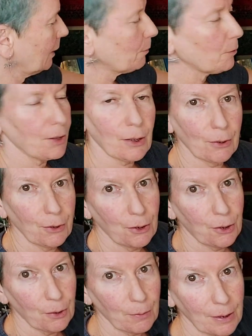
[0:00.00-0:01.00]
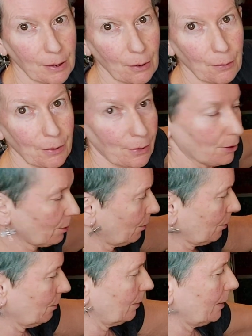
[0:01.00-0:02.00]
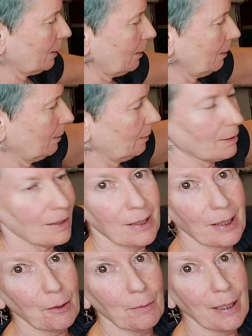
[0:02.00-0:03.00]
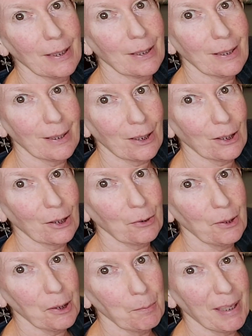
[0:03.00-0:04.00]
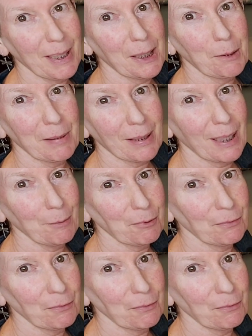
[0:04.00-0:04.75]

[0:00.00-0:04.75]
And I was going to do it so that the turquoise segued into the turquoise base, but I